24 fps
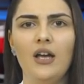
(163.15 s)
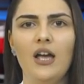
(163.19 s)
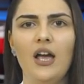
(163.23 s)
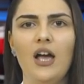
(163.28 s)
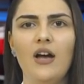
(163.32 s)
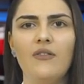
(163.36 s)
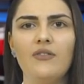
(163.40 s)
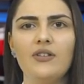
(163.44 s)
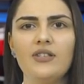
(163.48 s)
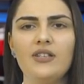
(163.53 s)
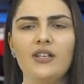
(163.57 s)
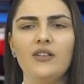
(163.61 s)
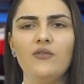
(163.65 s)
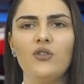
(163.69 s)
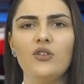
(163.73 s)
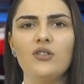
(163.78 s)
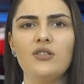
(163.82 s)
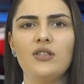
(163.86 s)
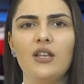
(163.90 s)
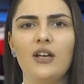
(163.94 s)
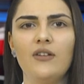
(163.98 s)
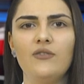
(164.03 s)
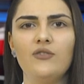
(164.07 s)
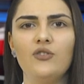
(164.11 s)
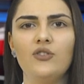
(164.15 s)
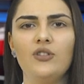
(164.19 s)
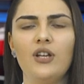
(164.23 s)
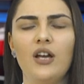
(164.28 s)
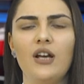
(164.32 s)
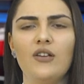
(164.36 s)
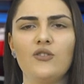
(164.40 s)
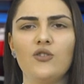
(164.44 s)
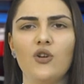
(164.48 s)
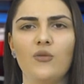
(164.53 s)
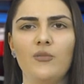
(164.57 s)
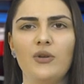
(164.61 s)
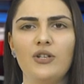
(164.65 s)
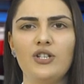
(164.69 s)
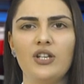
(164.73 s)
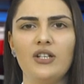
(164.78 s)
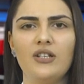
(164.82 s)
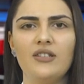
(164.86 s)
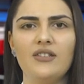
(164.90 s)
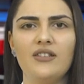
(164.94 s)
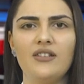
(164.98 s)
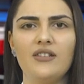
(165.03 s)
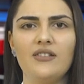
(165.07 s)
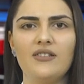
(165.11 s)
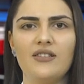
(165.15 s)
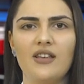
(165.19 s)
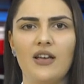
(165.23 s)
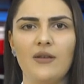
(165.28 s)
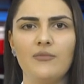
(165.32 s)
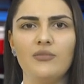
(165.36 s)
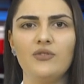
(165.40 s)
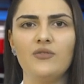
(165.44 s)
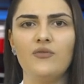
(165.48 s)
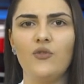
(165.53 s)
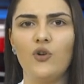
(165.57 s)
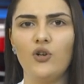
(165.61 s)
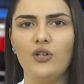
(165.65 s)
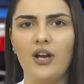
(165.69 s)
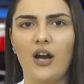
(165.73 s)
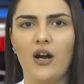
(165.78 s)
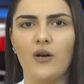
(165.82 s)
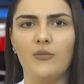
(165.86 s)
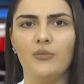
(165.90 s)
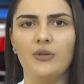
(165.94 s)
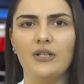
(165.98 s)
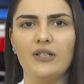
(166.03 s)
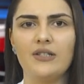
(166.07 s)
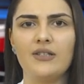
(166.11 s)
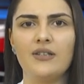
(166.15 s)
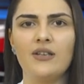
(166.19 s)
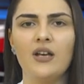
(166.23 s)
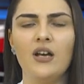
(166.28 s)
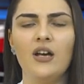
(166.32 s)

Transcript: Everything was left to the Azerbaijanis except for carpets.